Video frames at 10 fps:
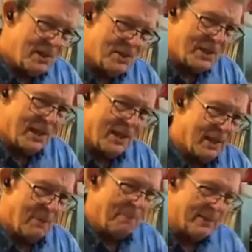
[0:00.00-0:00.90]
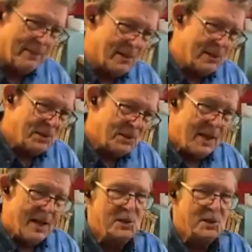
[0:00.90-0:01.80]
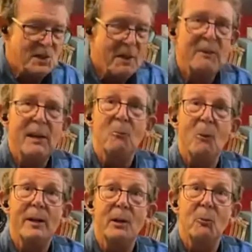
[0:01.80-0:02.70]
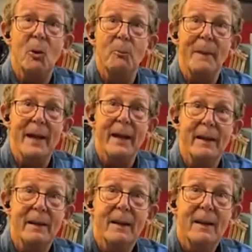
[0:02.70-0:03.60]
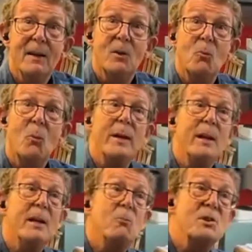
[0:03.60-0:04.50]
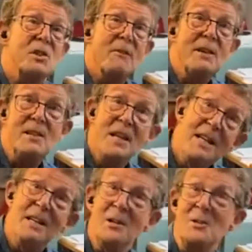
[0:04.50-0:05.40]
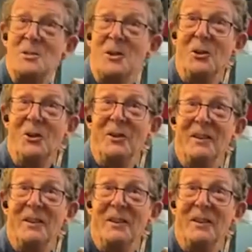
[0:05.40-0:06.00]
he's telling about this as a 71-year-old man when he was 17 years old.